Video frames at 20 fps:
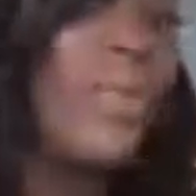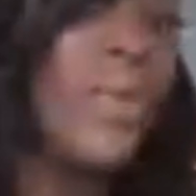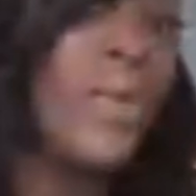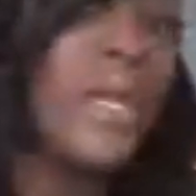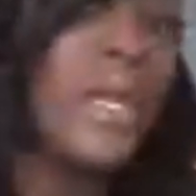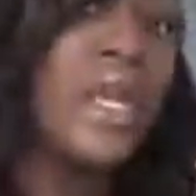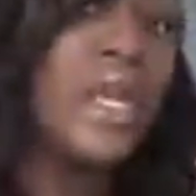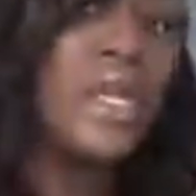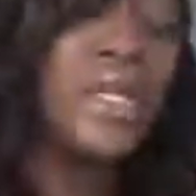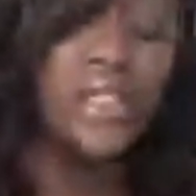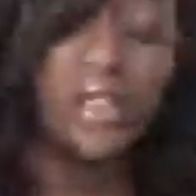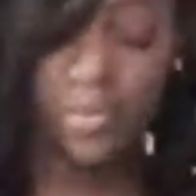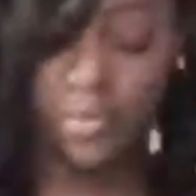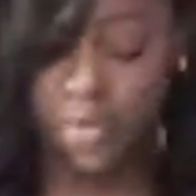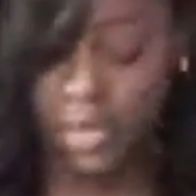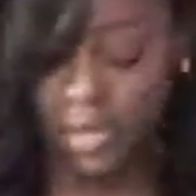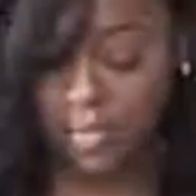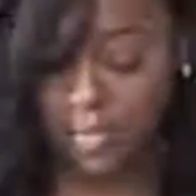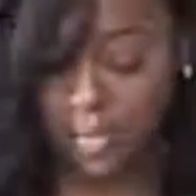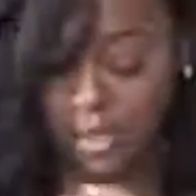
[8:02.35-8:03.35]
pretty. It's just
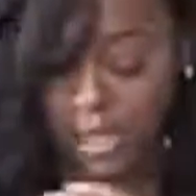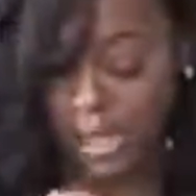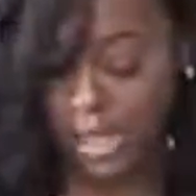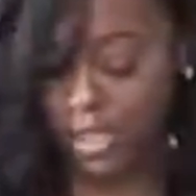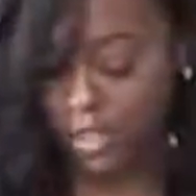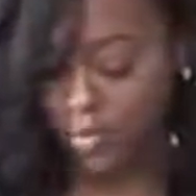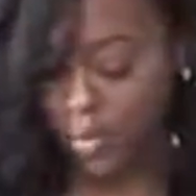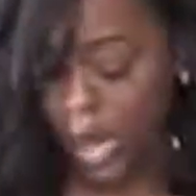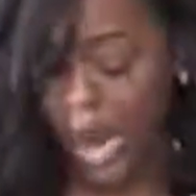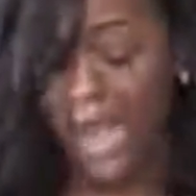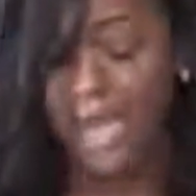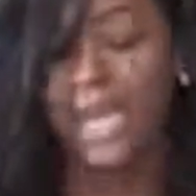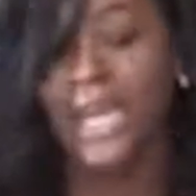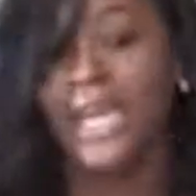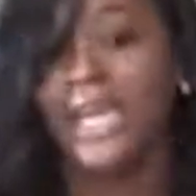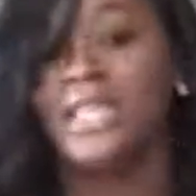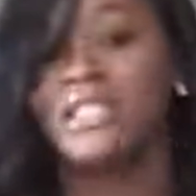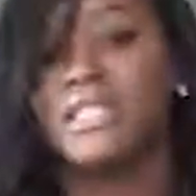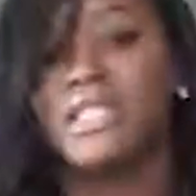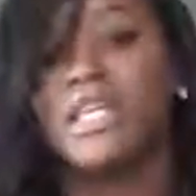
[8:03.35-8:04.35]
one of them things where I
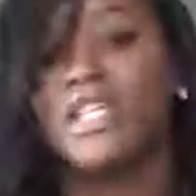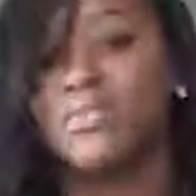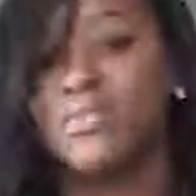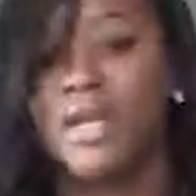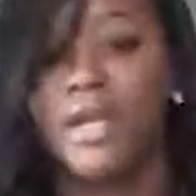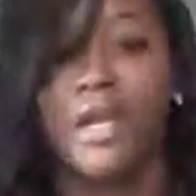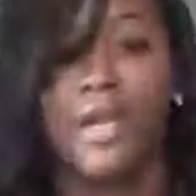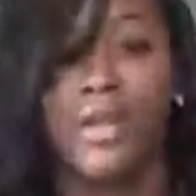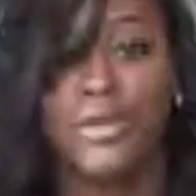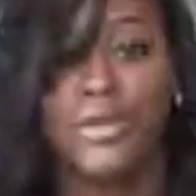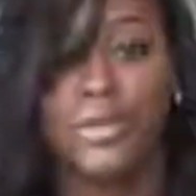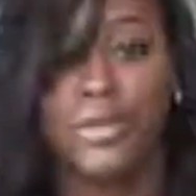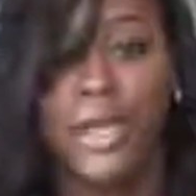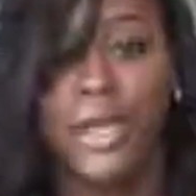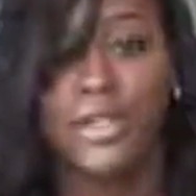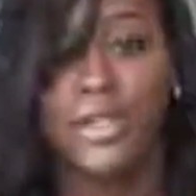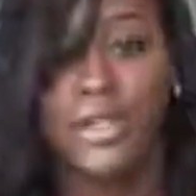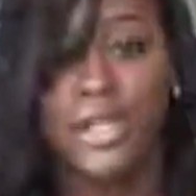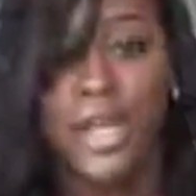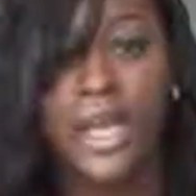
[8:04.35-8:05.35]
can't touch my hair
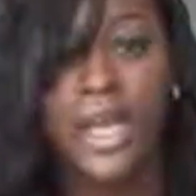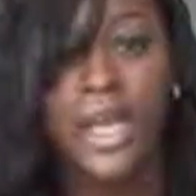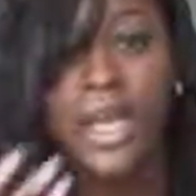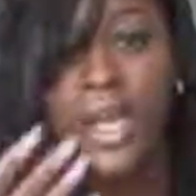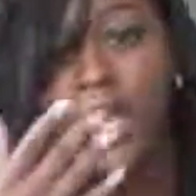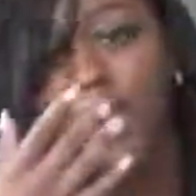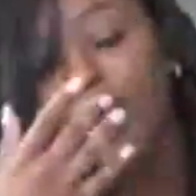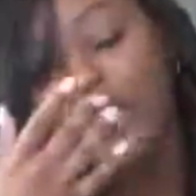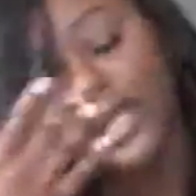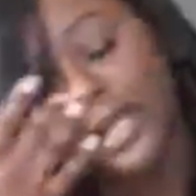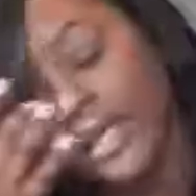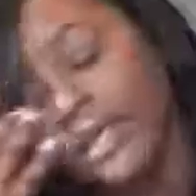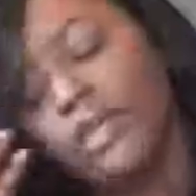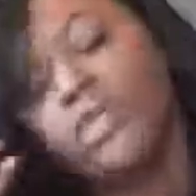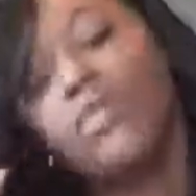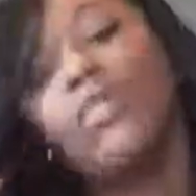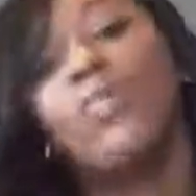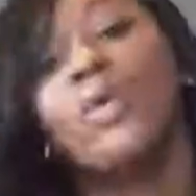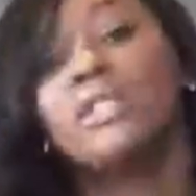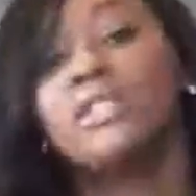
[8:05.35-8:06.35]
throughout the day. Like,
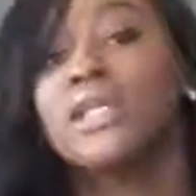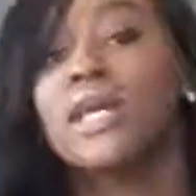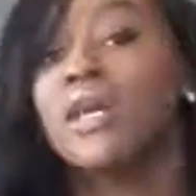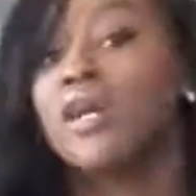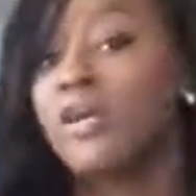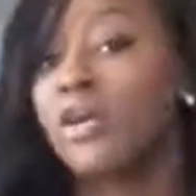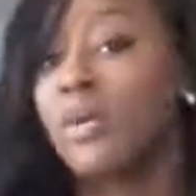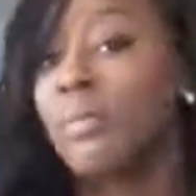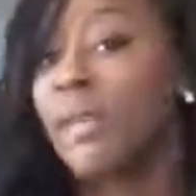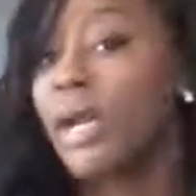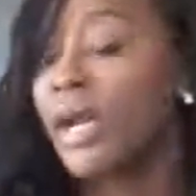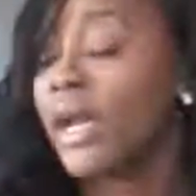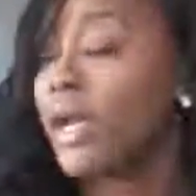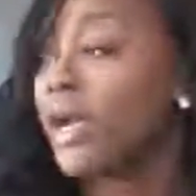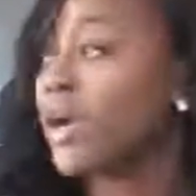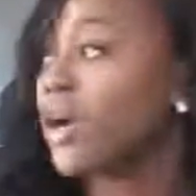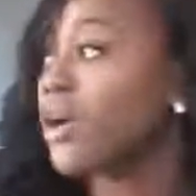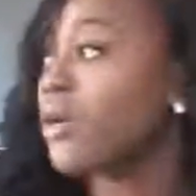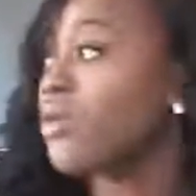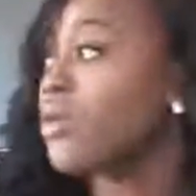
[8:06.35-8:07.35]
once I curl my
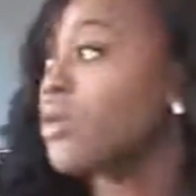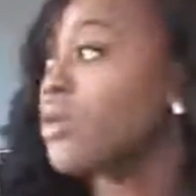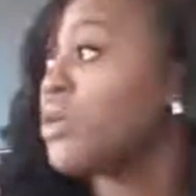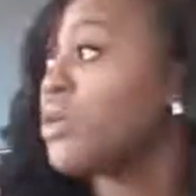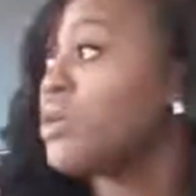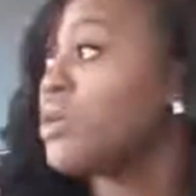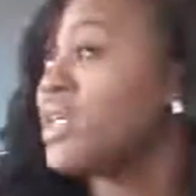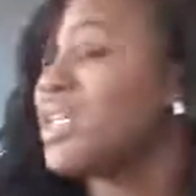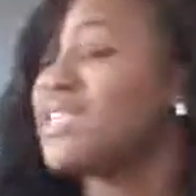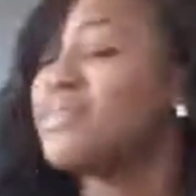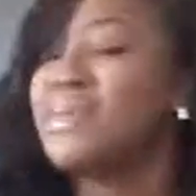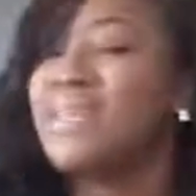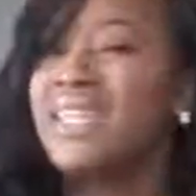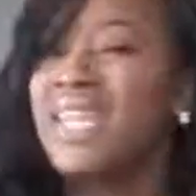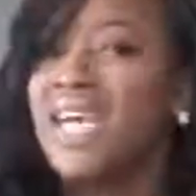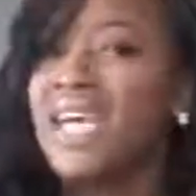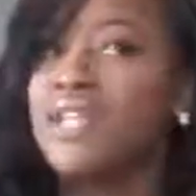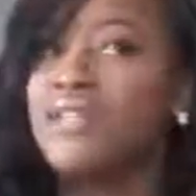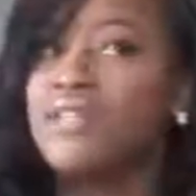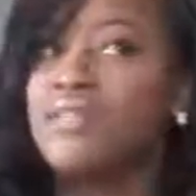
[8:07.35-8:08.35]
hair, it's been
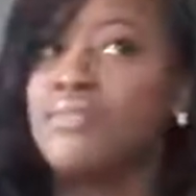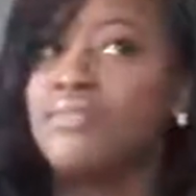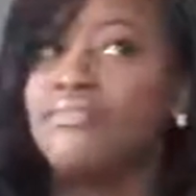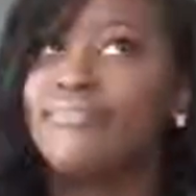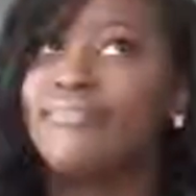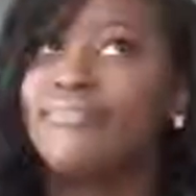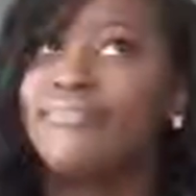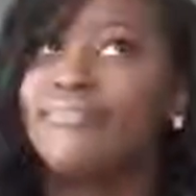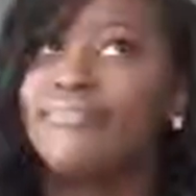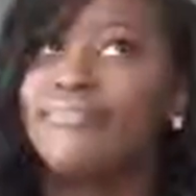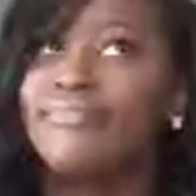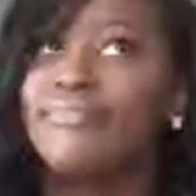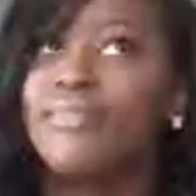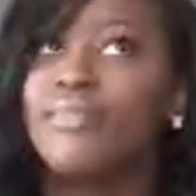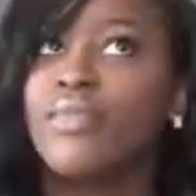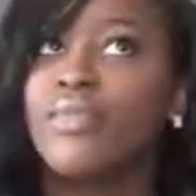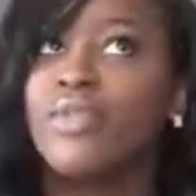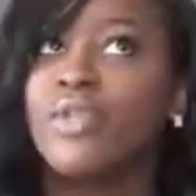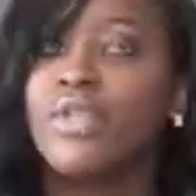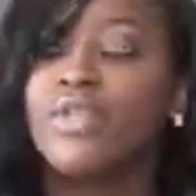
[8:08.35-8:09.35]
like
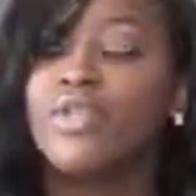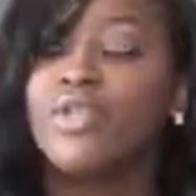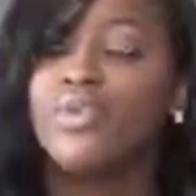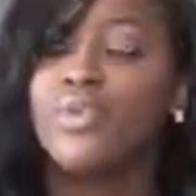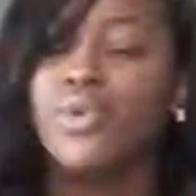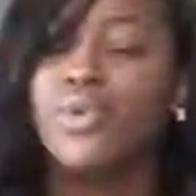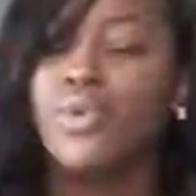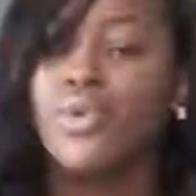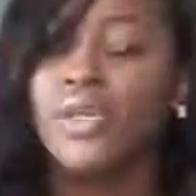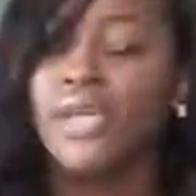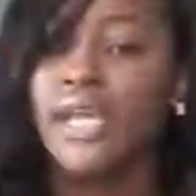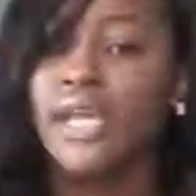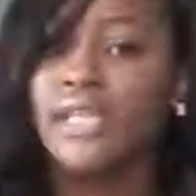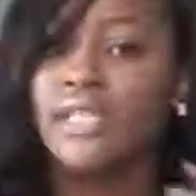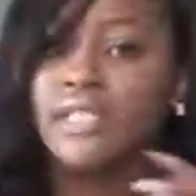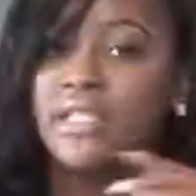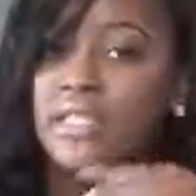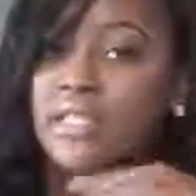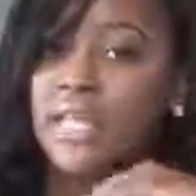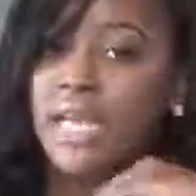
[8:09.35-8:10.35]
2 or 3
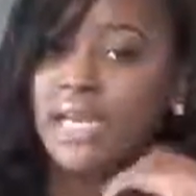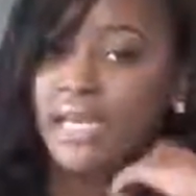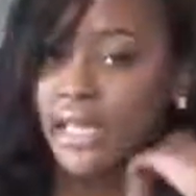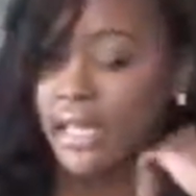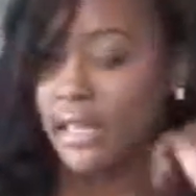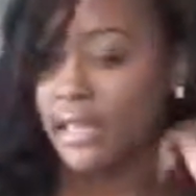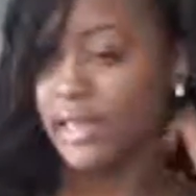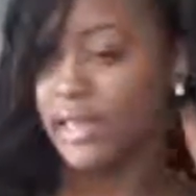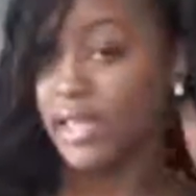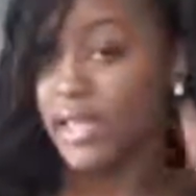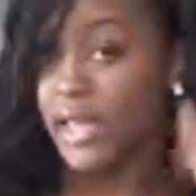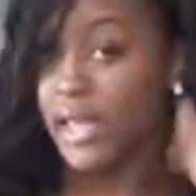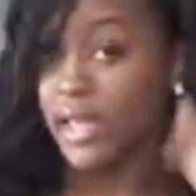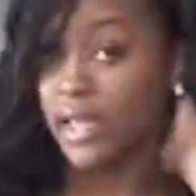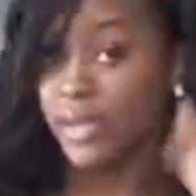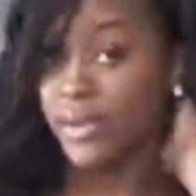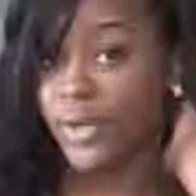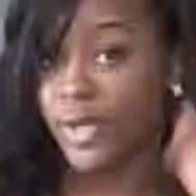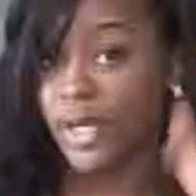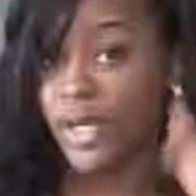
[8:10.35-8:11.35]
days since I did the
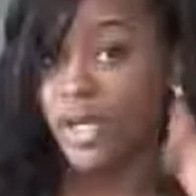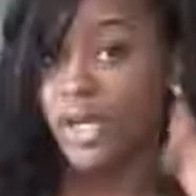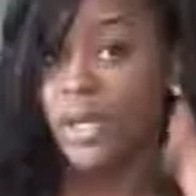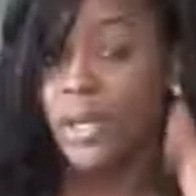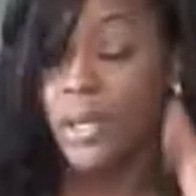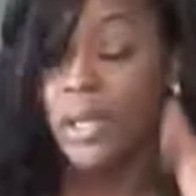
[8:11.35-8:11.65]
coloring.